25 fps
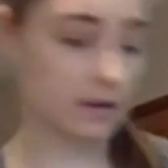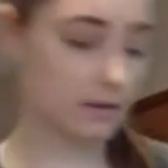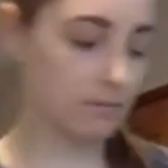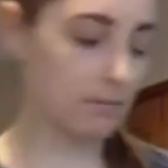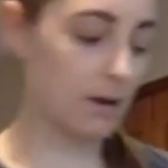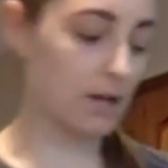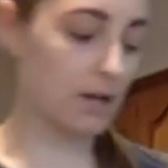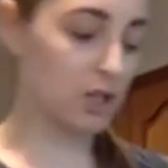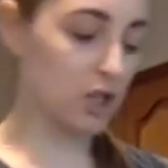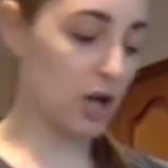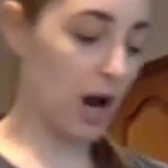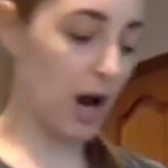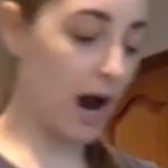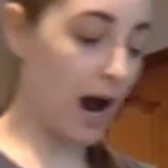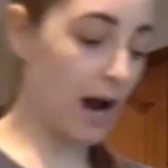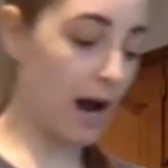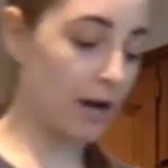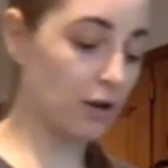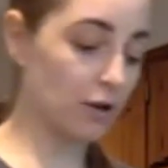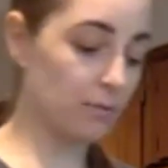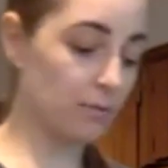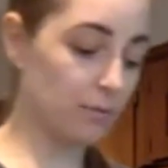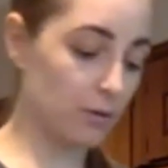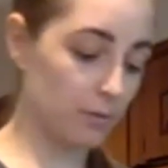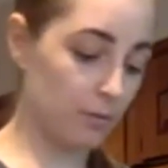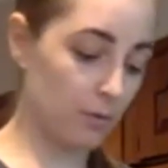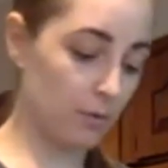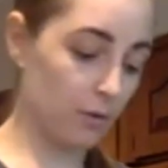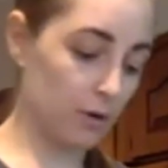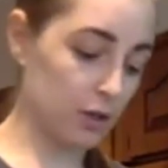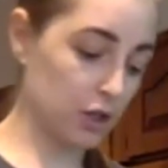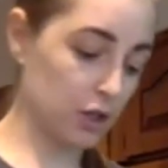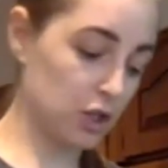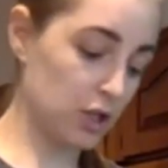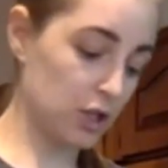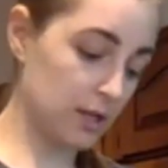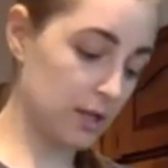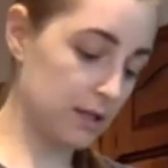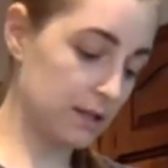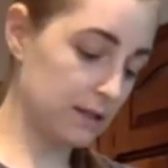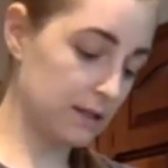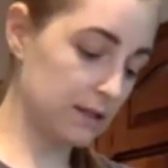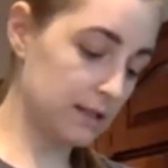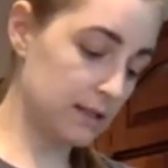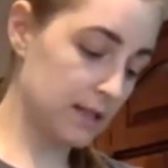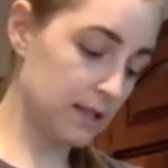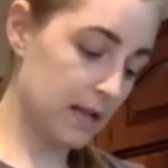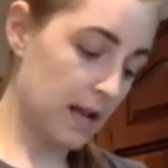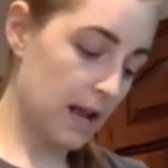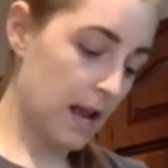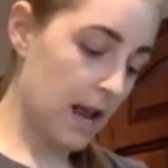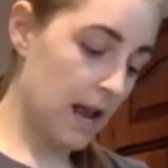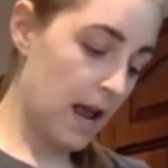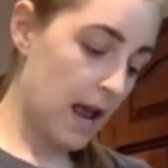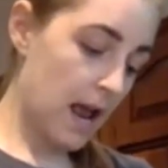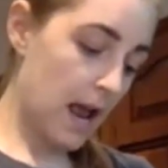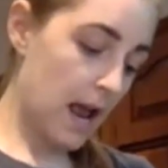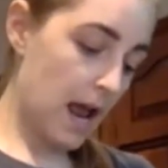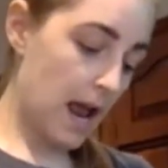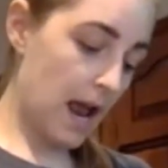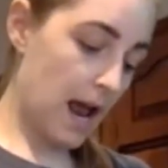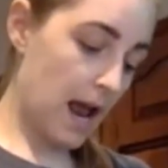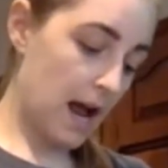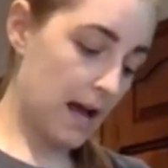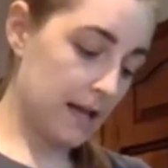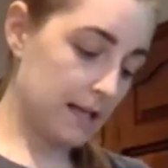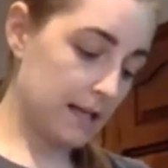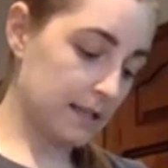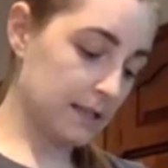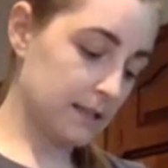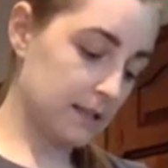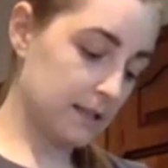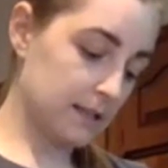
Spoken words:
much higher proportions, and